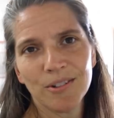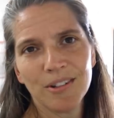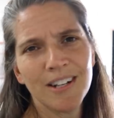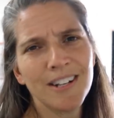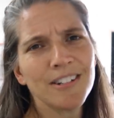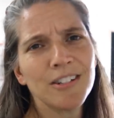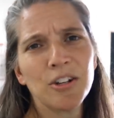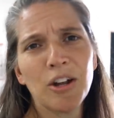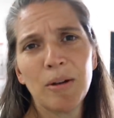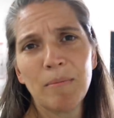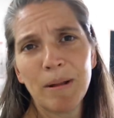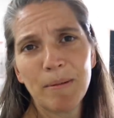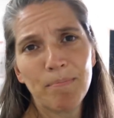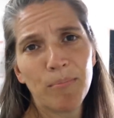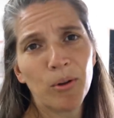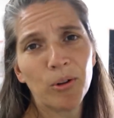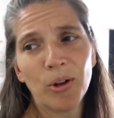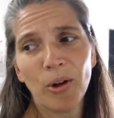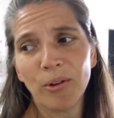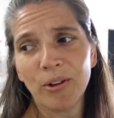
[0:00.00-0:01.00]
He doesn't know how to make
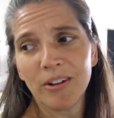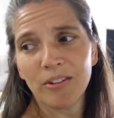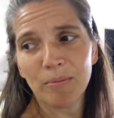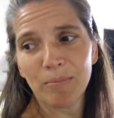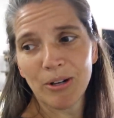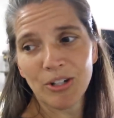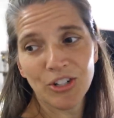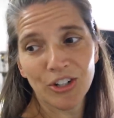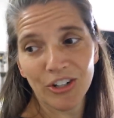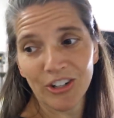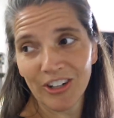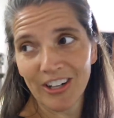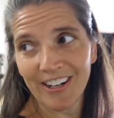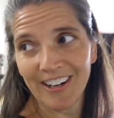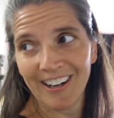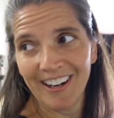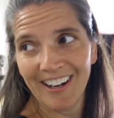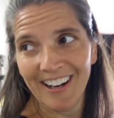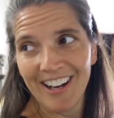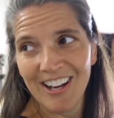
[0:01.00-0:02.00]
bulgogi in the pressure cooker.
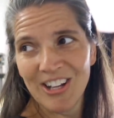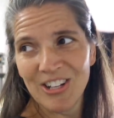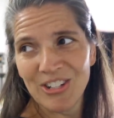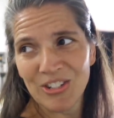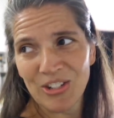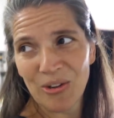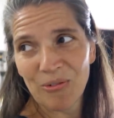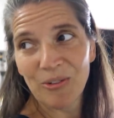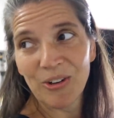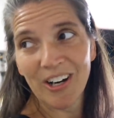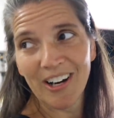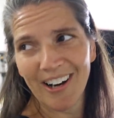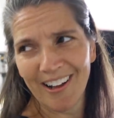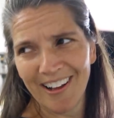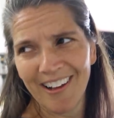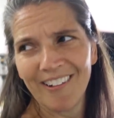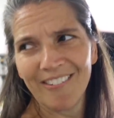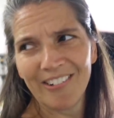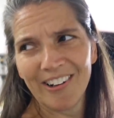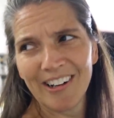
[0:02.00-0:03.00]
So we're
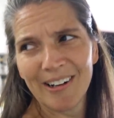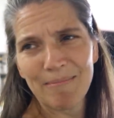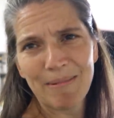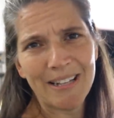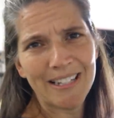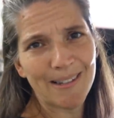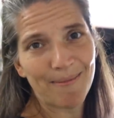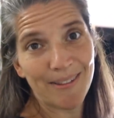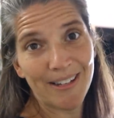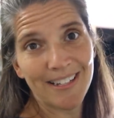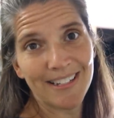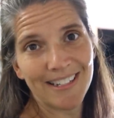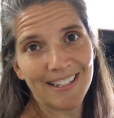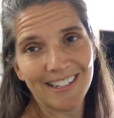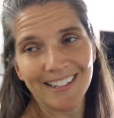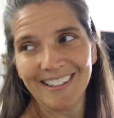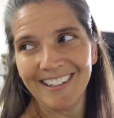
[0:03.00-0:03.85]
gonna we're gonna make something easy.